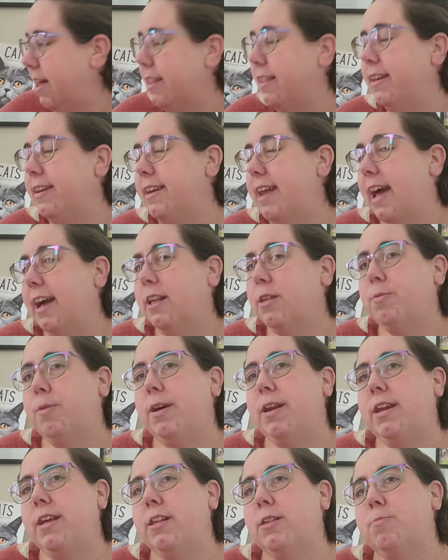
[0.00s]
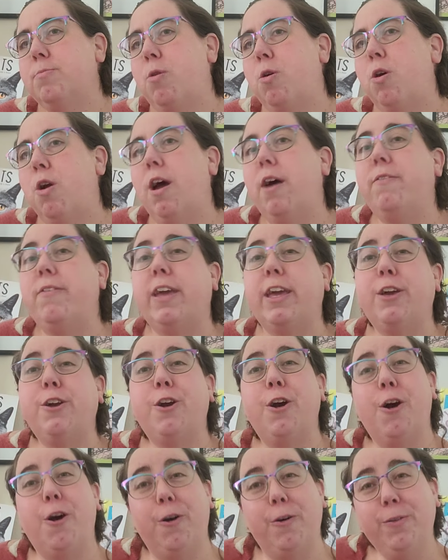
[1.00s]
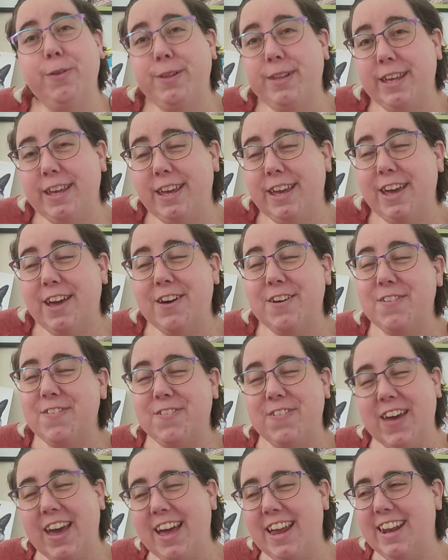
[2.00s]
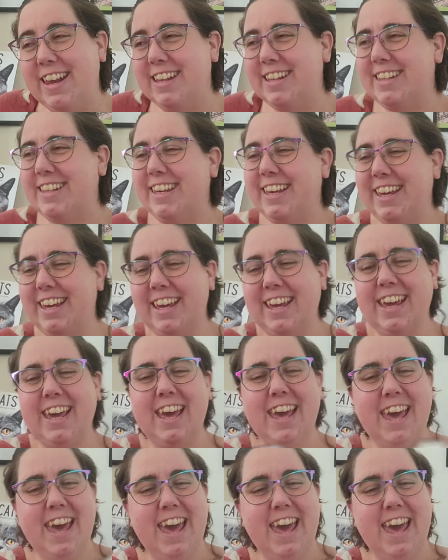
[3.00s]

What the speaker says: The next one is more of a cozy fantasy,